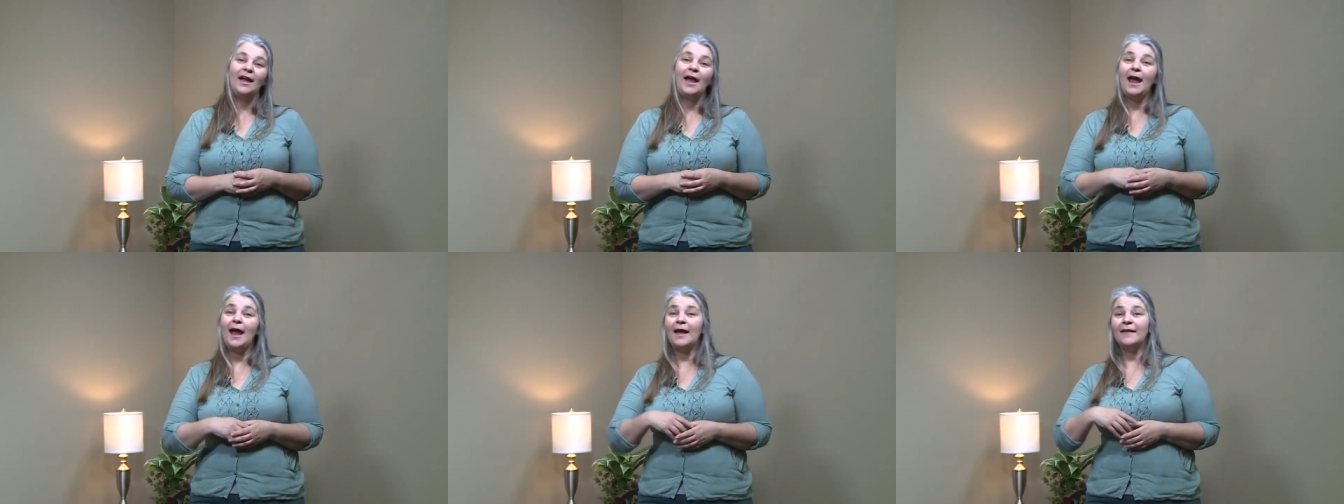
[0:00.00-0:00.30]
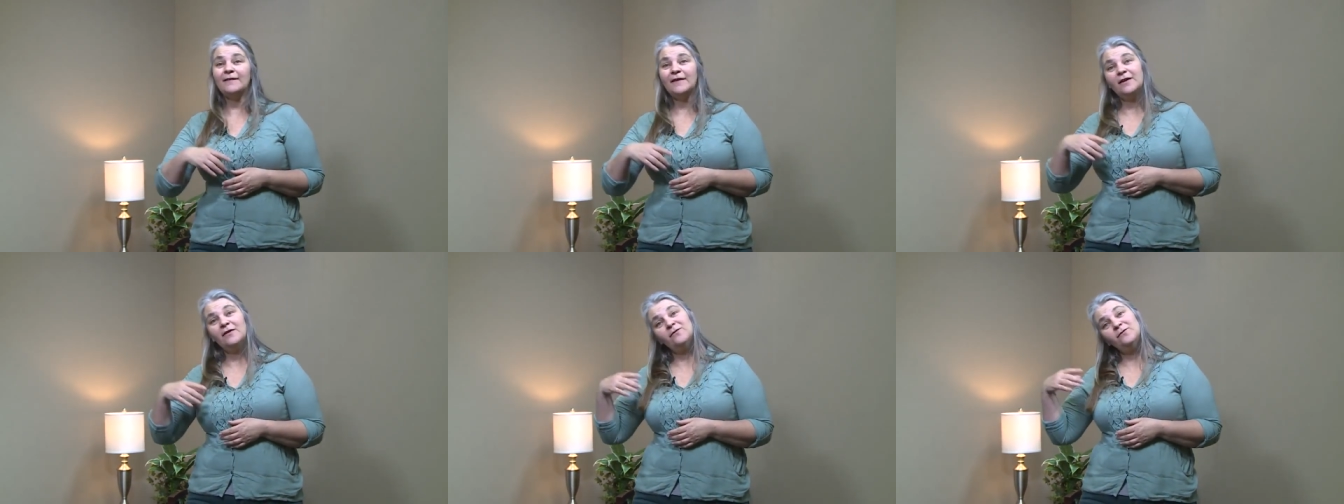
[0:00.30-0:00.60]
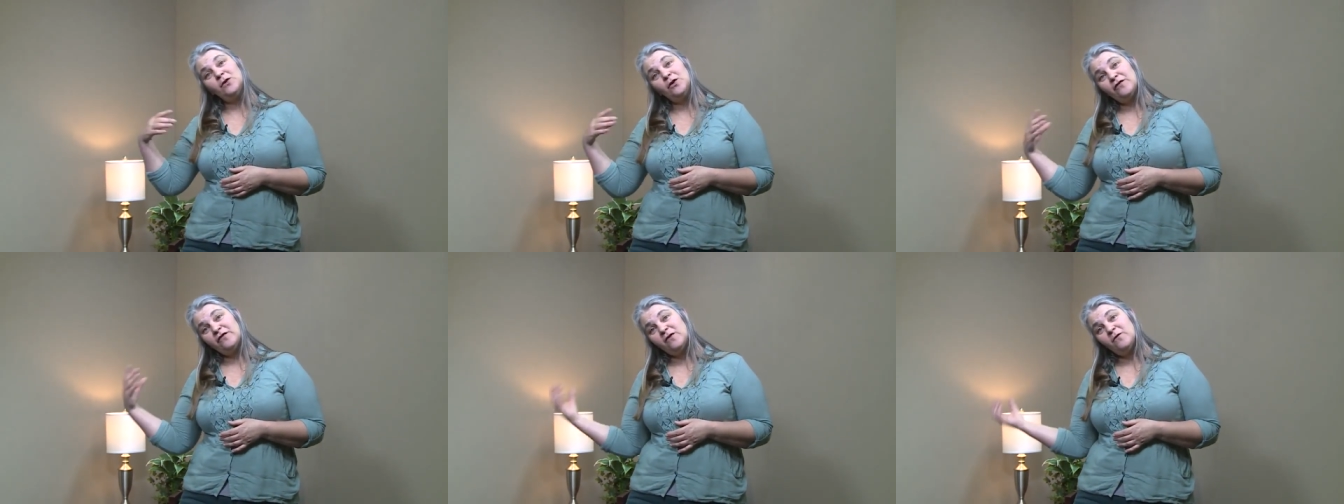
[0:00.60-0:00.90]
and they
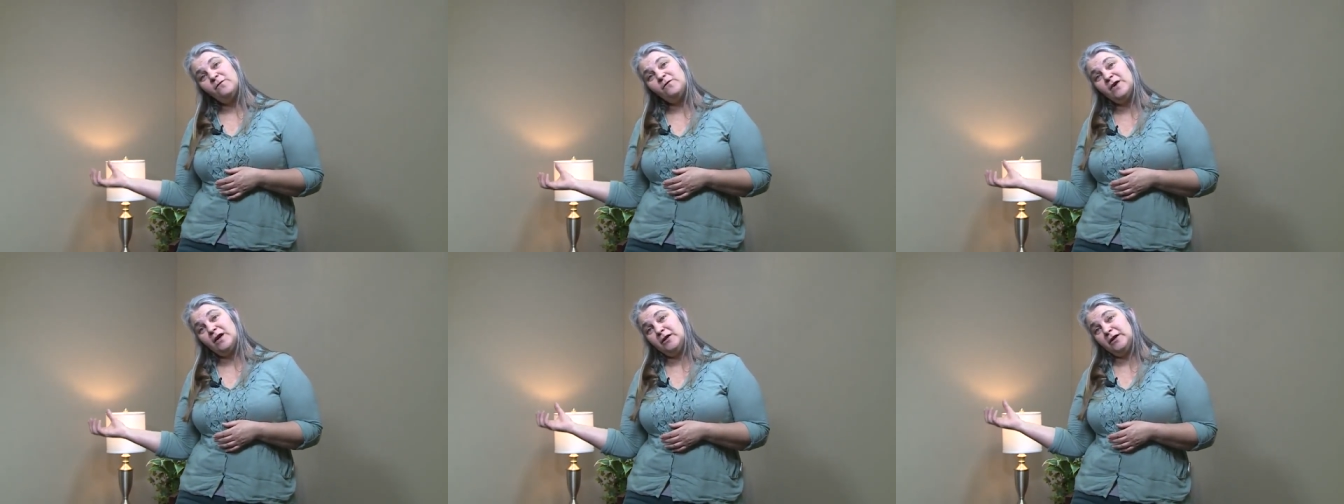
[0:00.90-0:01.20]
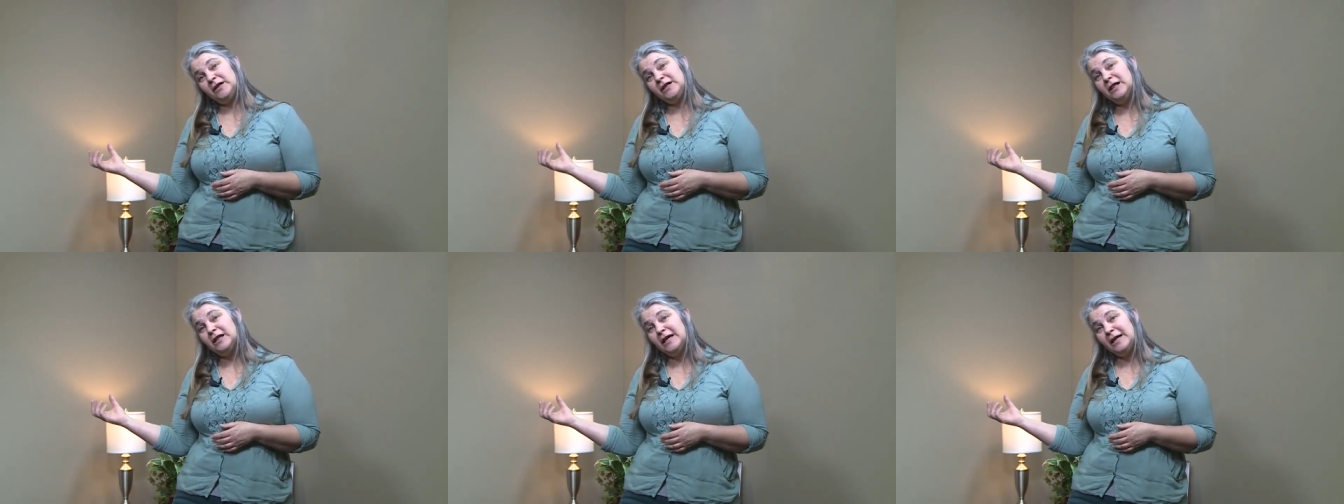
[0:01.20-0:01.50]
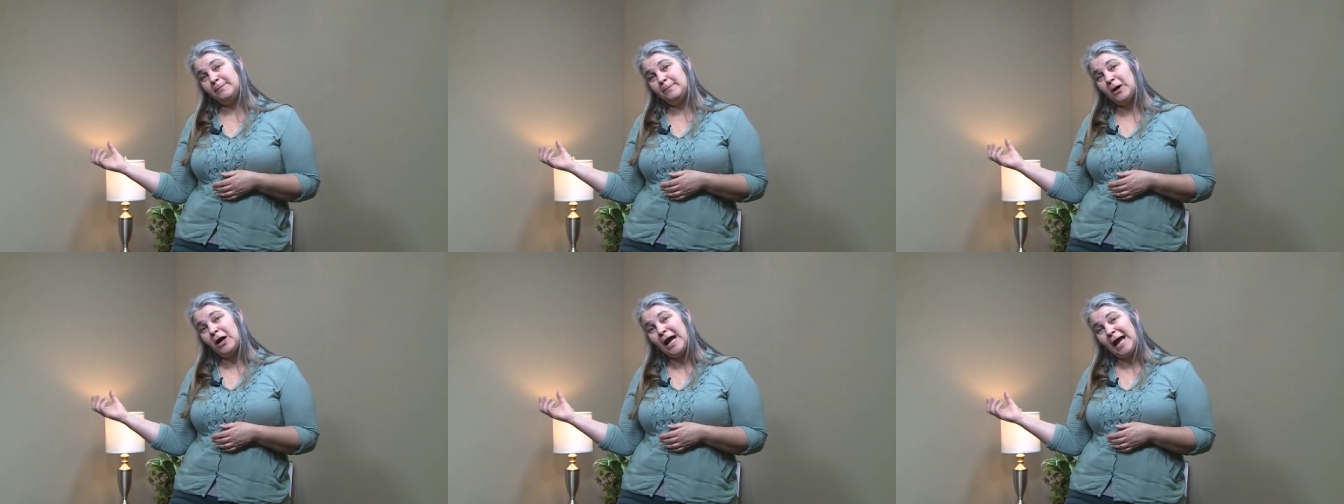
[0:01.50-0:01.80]
have also found a
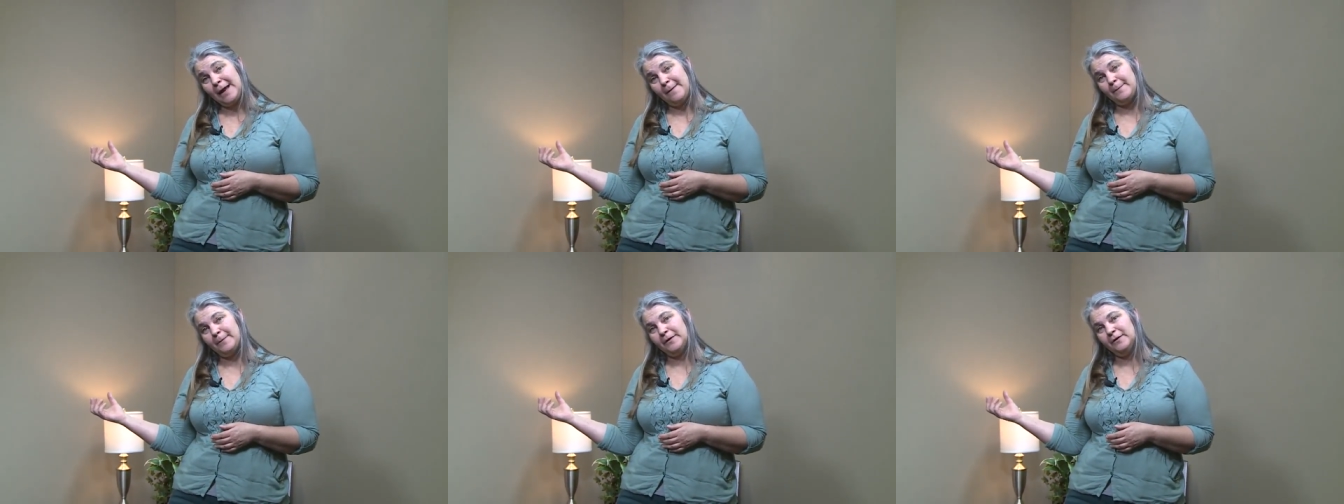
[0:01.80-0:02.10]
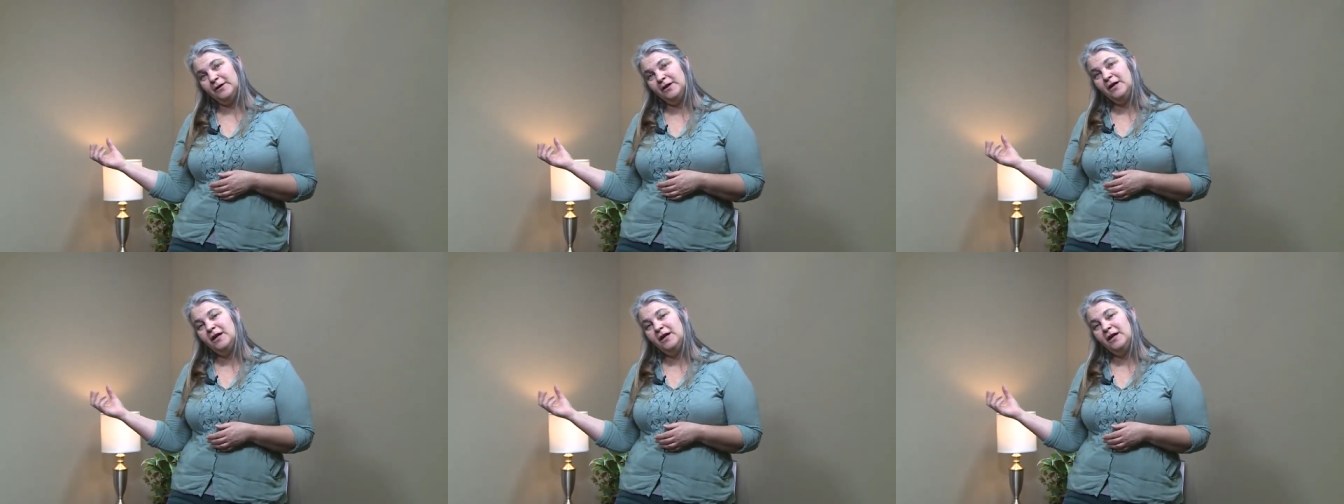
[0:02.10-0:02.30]
clay pipe.